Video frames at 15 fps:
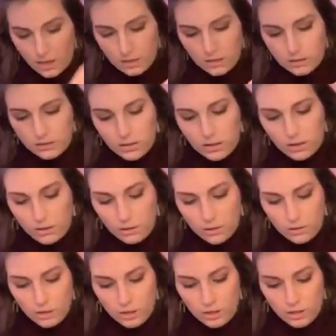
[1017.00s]
So
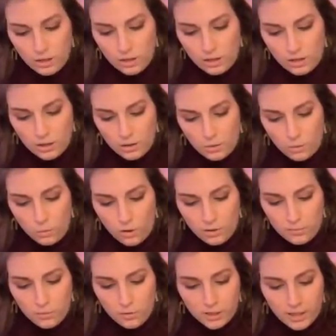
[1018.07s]

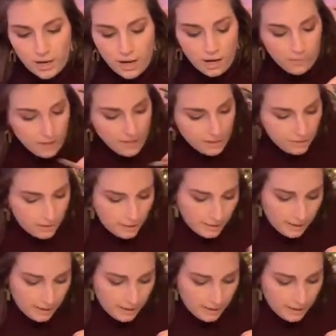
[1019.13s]
one more comment, I